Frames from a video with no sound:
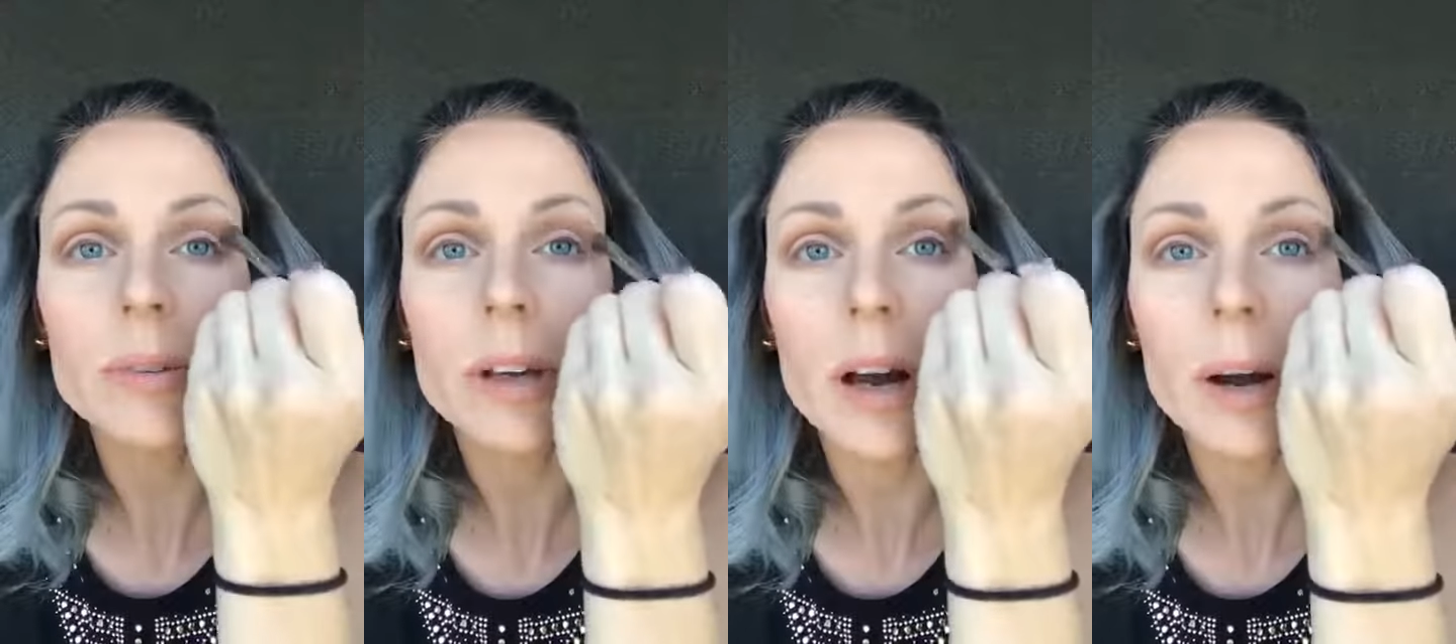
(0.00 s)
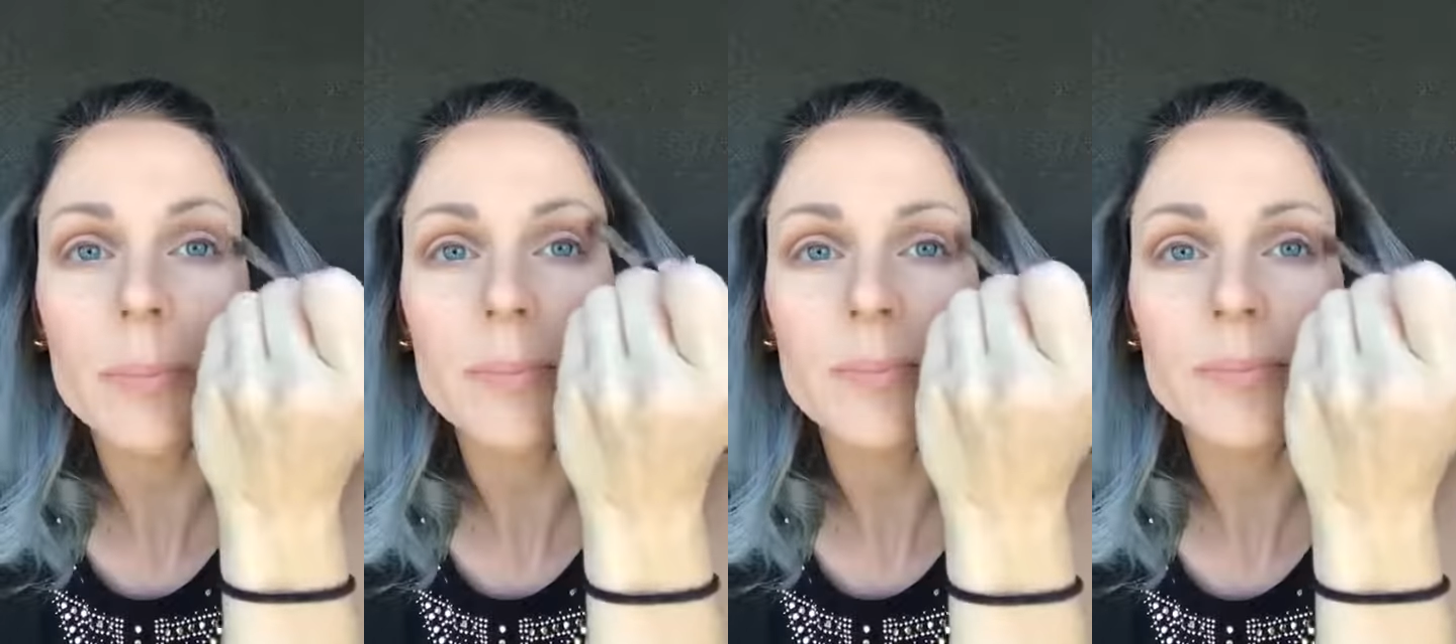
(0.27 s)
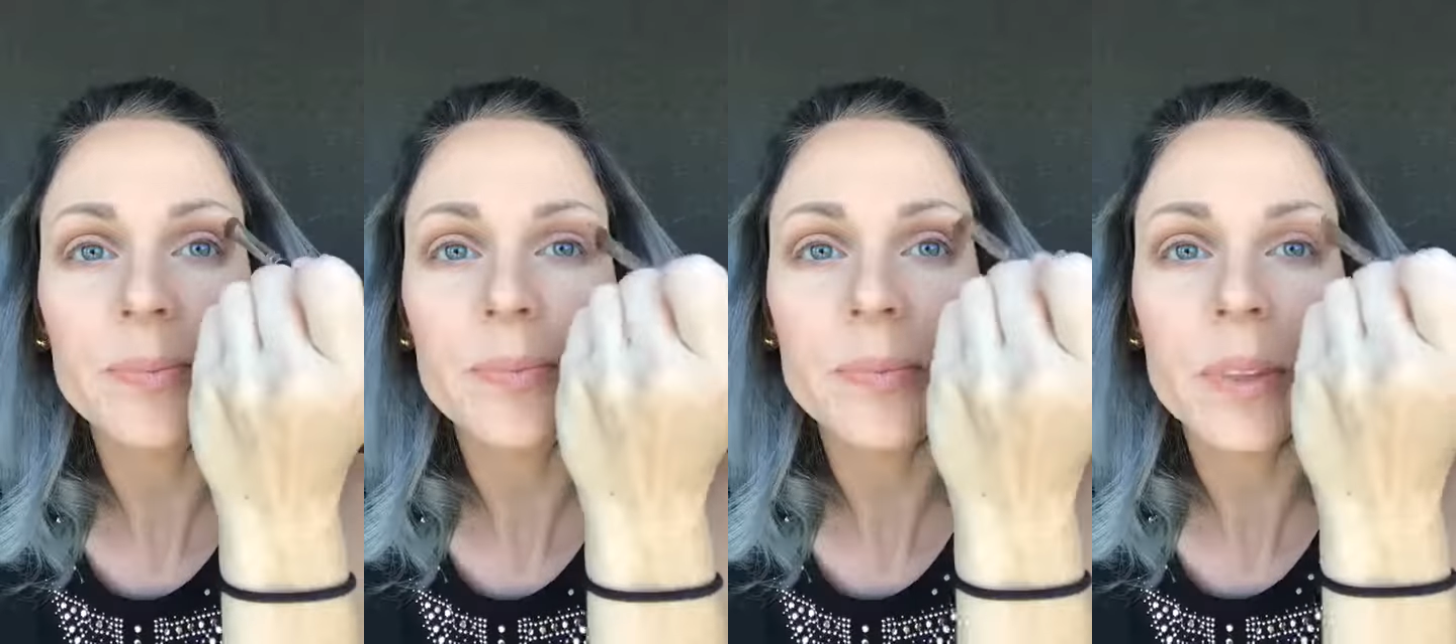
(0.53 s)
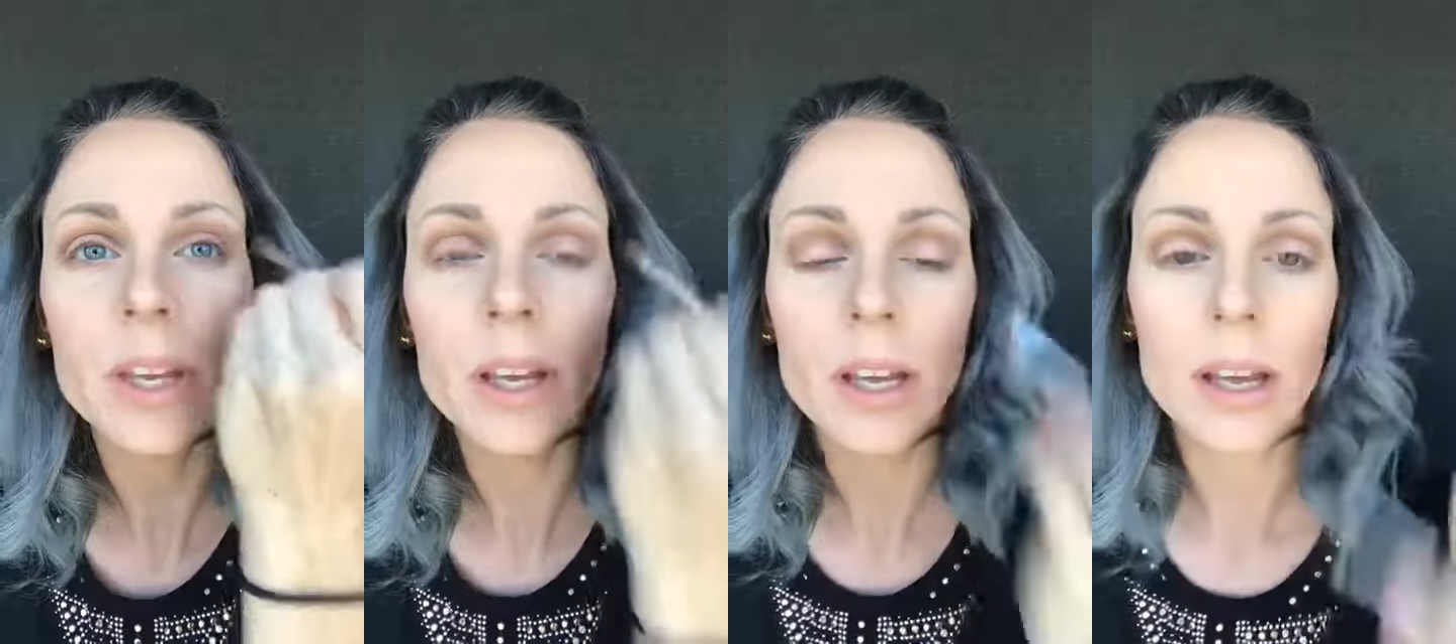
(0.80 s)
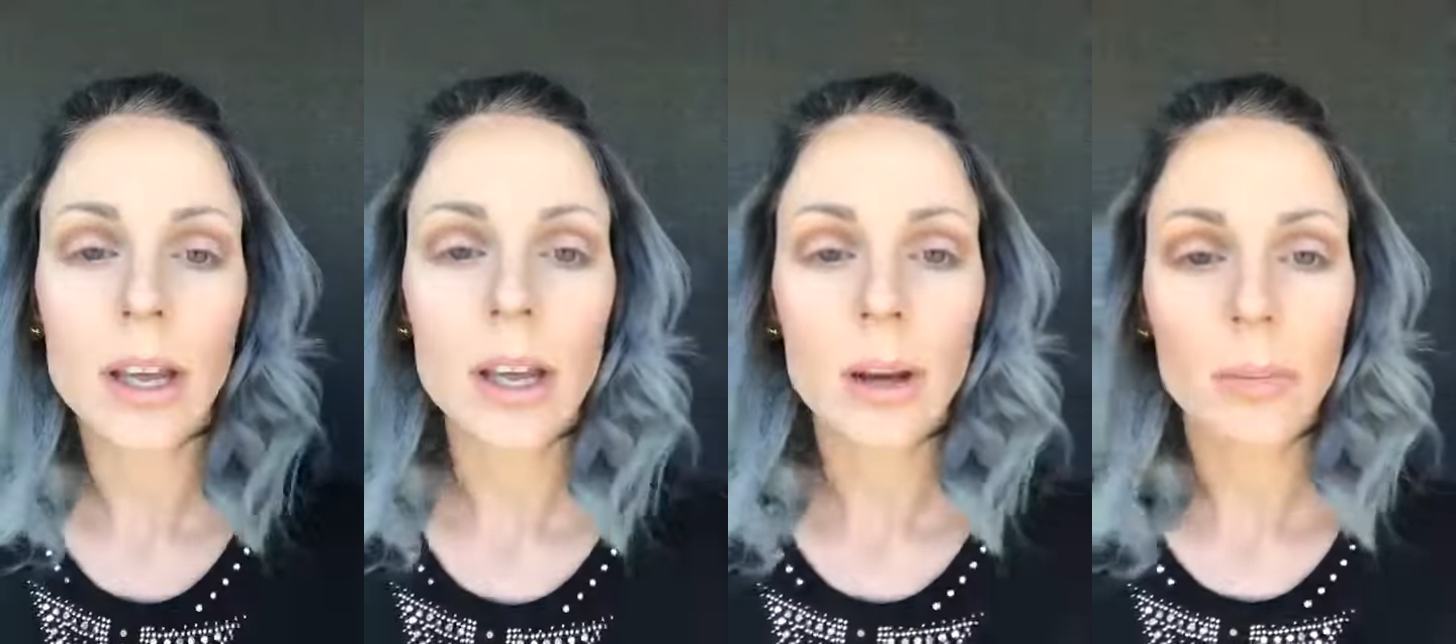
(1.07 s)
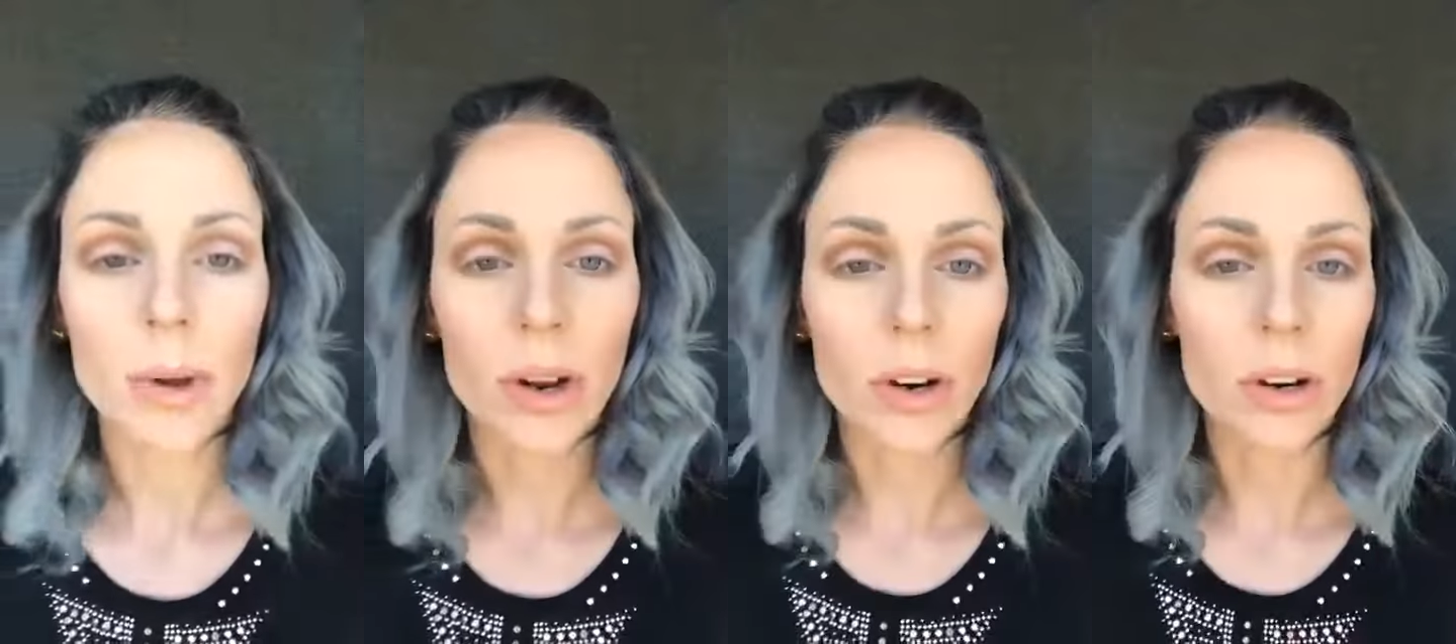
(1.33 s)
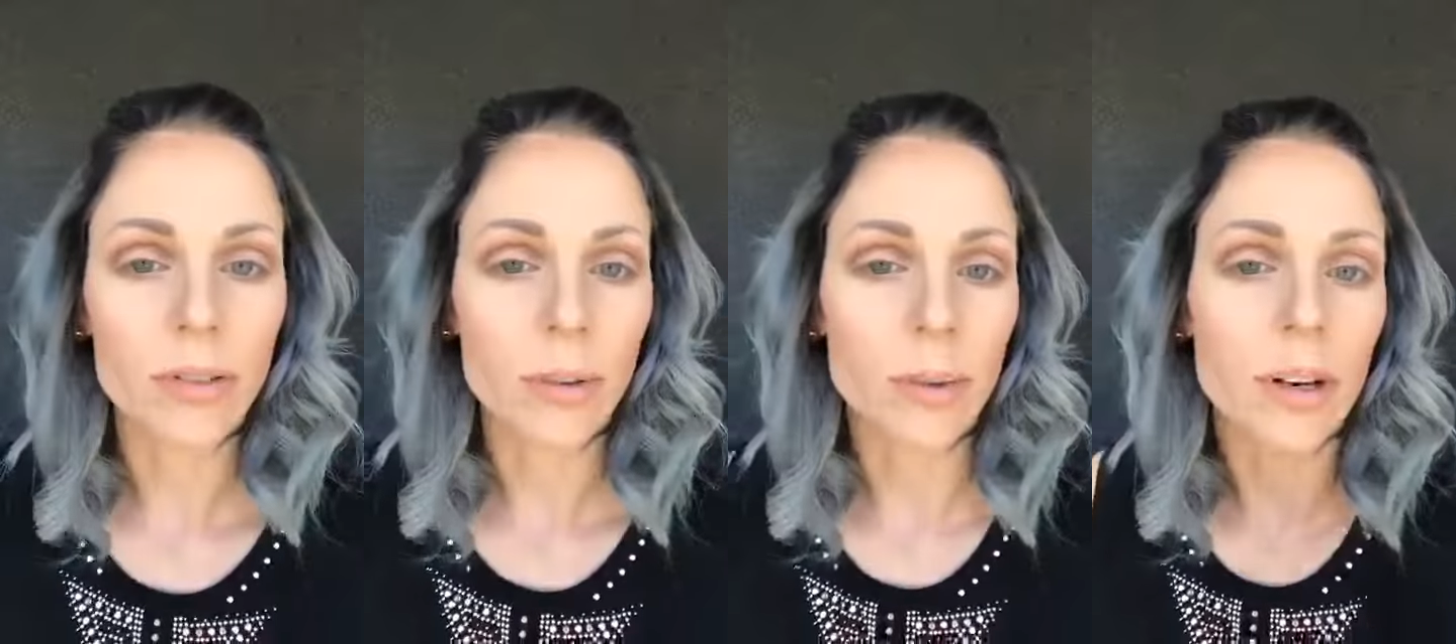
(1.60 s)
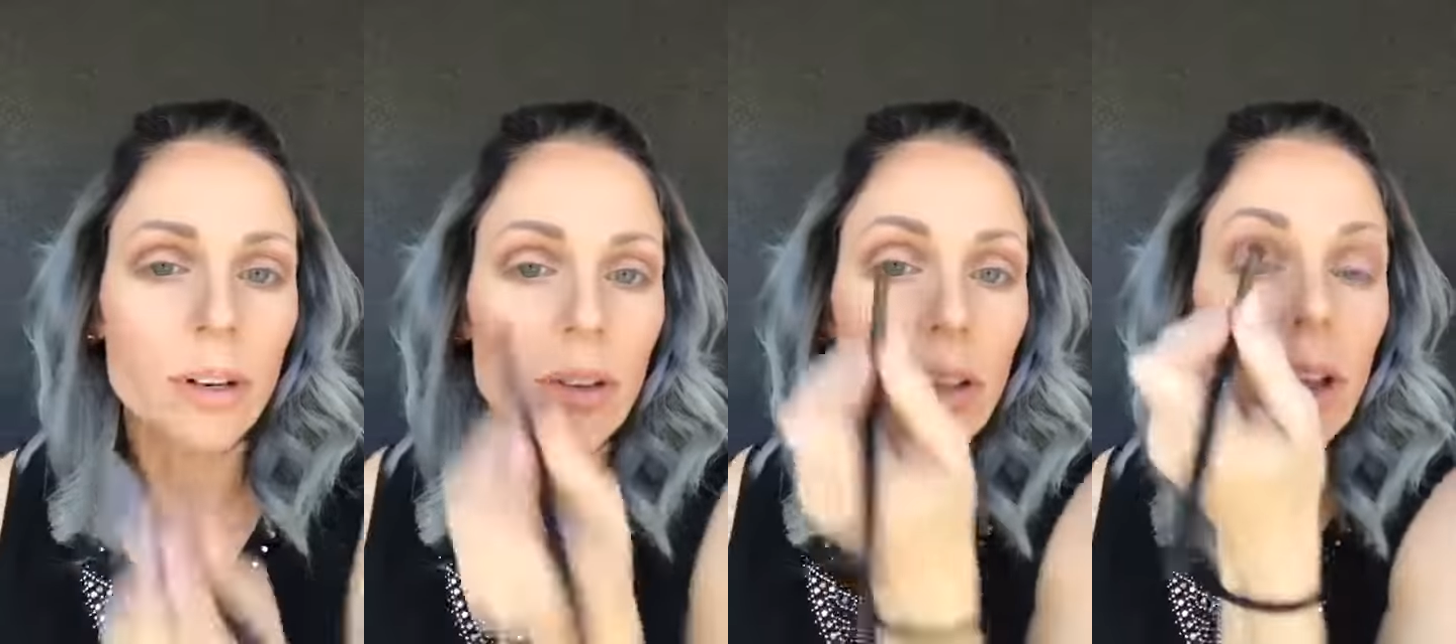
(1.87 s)
top, but I don't know if I'm
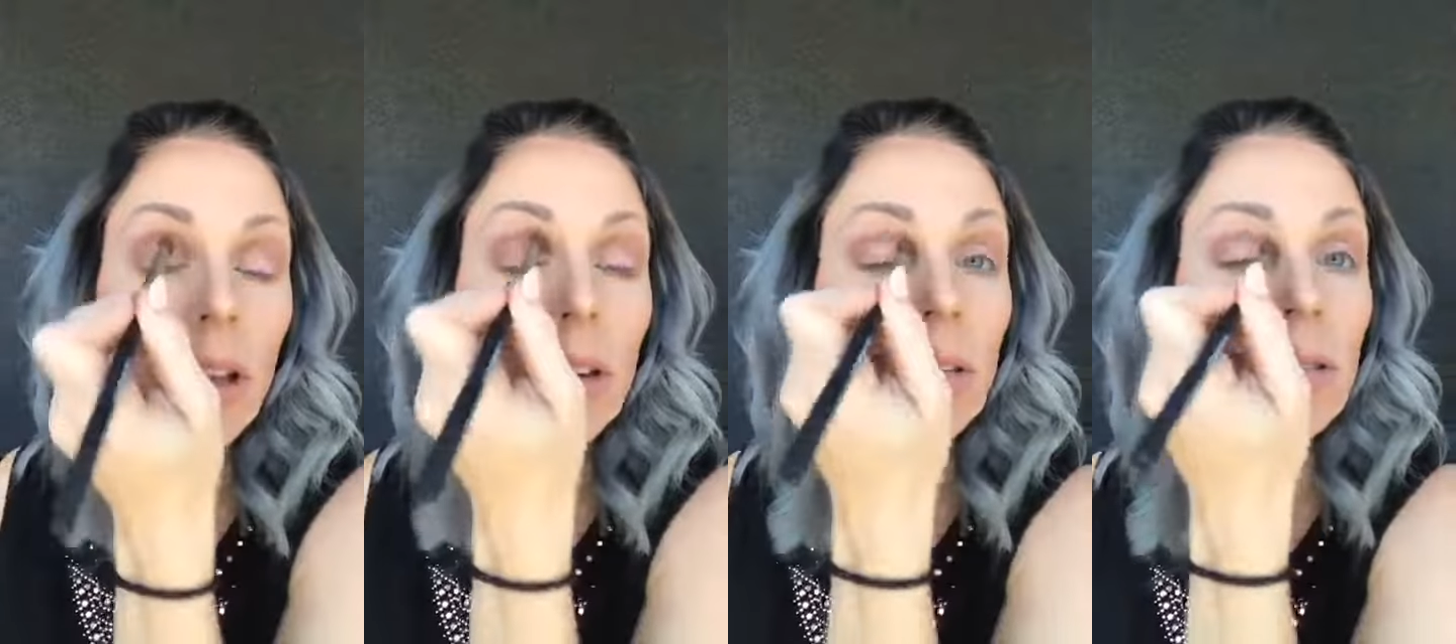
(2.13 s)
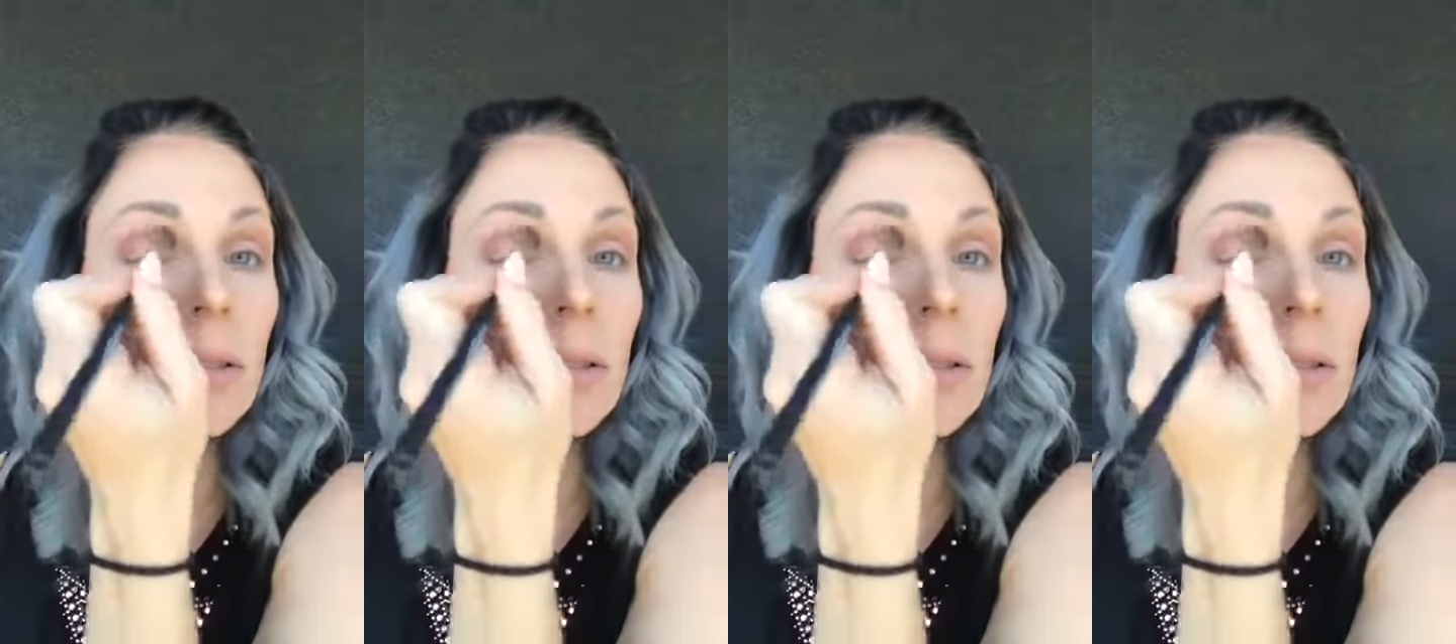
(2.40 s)
gonna do that.